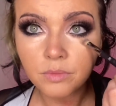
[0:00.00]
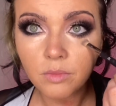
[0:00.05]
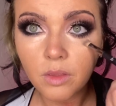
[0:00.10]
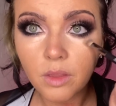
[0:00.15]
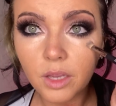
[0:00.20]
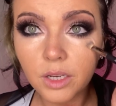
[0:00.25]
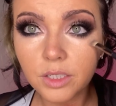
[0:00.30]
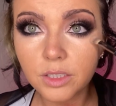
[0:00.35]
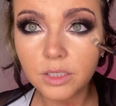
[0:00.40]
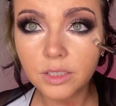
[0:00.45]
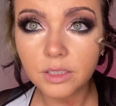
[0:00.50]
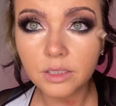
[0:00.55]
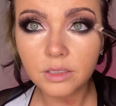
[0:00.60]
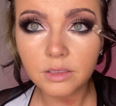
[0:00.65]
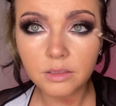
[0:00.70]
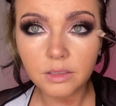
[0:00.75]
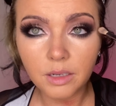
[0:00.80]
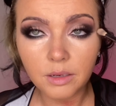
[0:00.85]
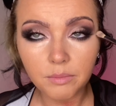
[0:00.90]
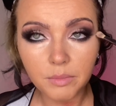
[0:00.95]
They
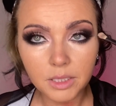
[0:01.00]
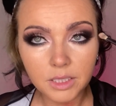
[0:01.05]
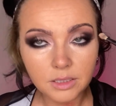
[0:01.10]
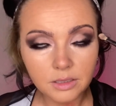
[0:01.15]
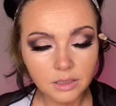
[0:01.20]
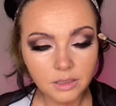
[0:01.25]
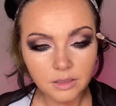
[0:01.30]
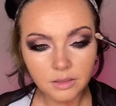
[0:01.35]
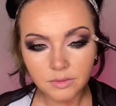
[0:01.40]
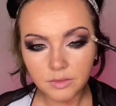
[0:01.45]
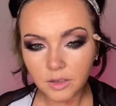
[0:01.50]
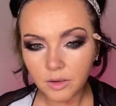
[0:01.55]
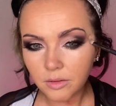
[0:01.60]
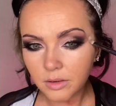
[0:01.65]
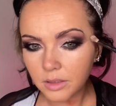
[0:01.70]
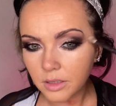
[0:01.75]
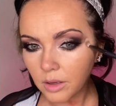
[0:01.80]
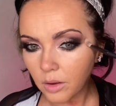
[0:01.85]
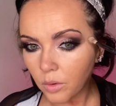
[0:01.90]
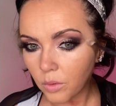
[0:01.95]
just send me stuff. They're
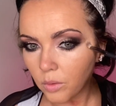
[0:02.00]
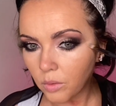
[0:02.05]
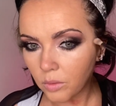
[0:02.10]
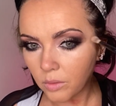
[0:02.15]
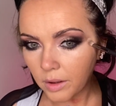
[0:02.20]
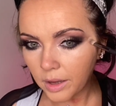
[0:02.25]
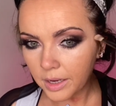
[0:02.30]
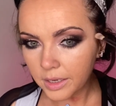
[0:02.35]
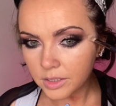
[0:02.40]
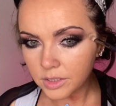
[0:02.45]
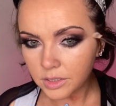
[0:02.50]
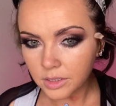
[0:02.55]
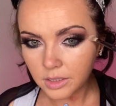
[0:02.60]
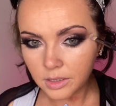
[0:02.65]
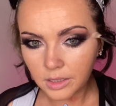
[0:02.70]
really cool, actually.